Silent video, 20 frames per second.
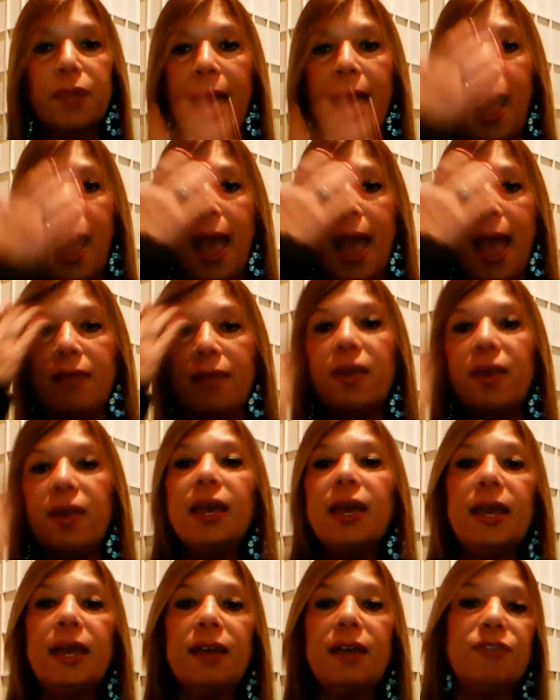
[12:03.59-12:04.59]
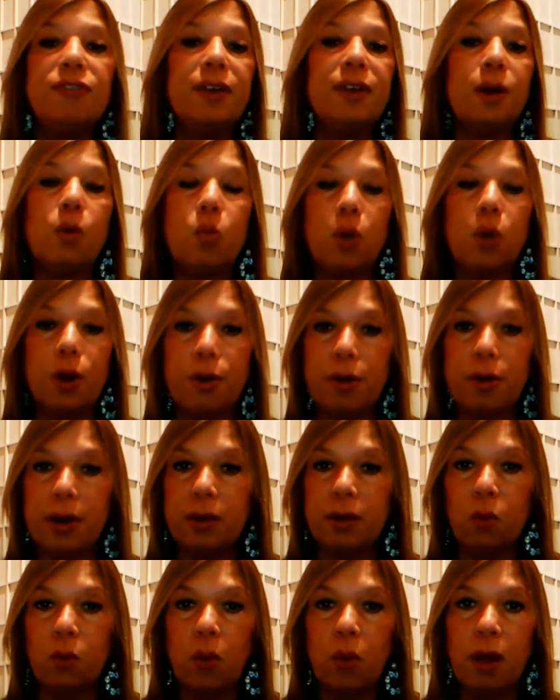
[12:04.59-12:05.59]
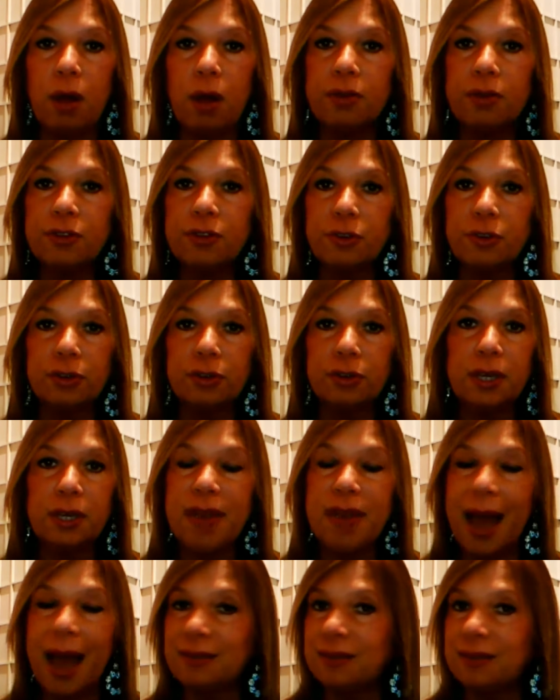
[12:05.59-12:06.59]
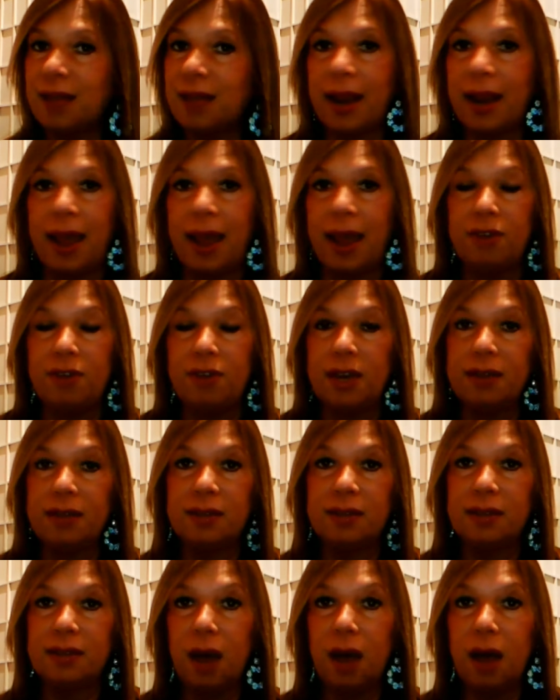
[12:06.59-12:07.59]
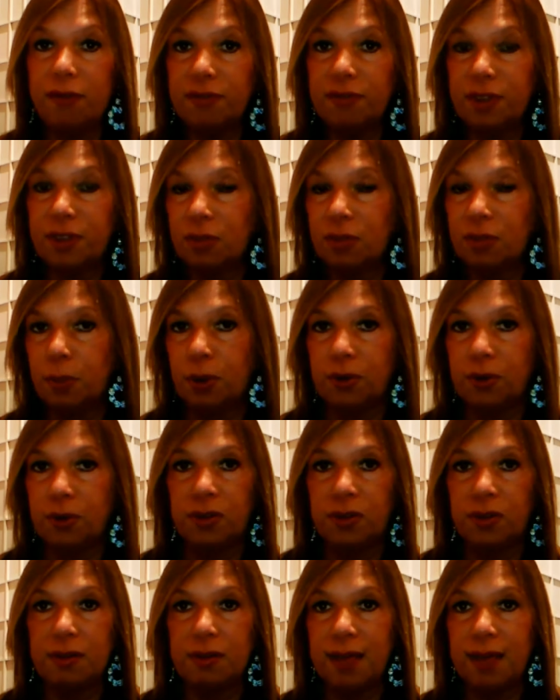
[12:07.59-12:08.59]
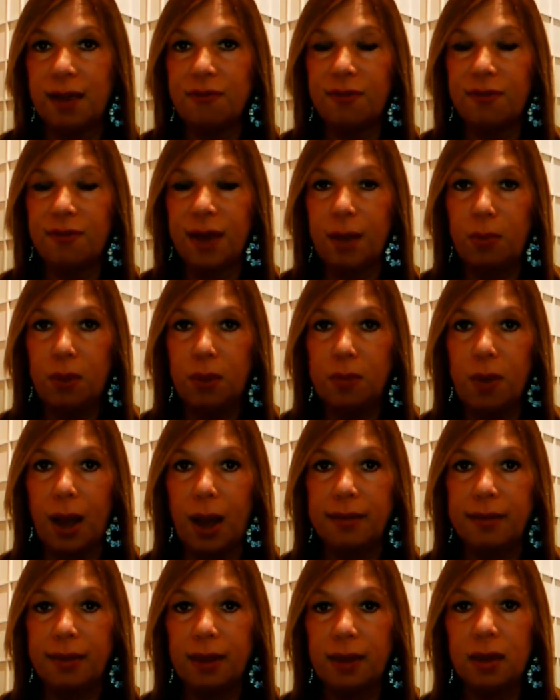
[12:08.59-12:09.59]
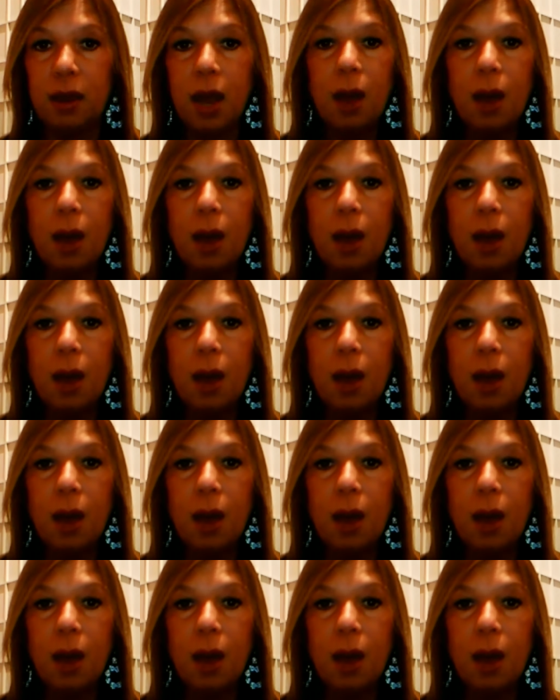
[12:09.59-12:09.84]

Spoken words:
And if there weren't, well, certainly that's not evidence enough that the person is not family-minded,